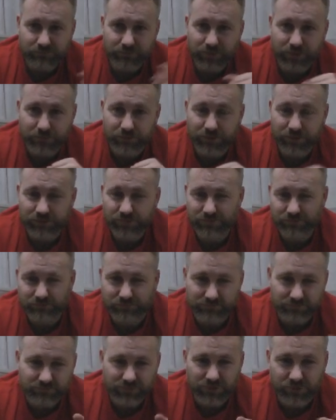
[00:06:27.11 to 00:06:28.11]
pretty much
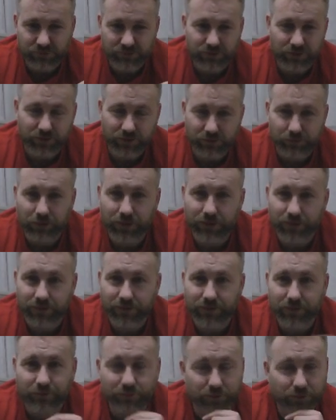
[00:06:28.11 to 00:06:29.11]
usually on a
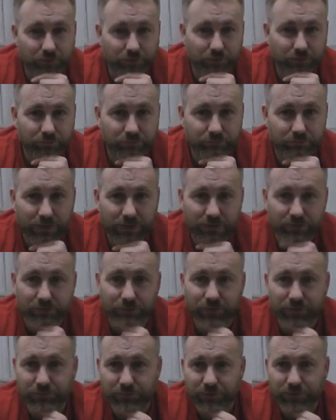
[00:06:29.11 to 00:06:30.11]
Monday I put up a random
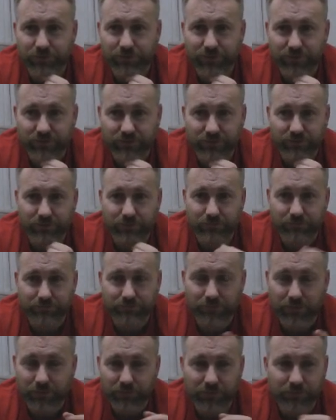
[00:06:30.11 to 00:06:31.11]
bit of music to
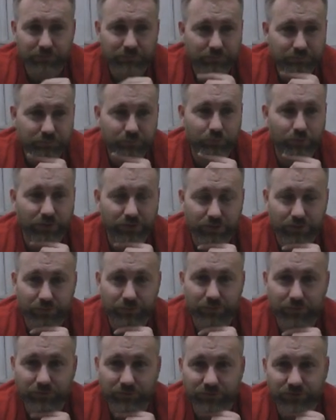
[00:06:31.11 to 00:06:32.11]
maybe brighten
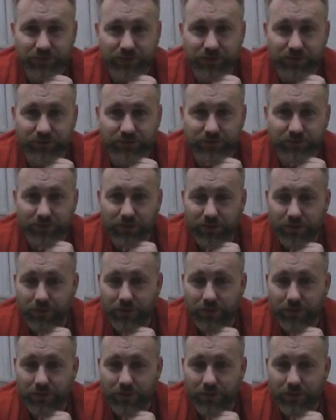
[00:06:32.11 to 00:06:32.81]
up people's days.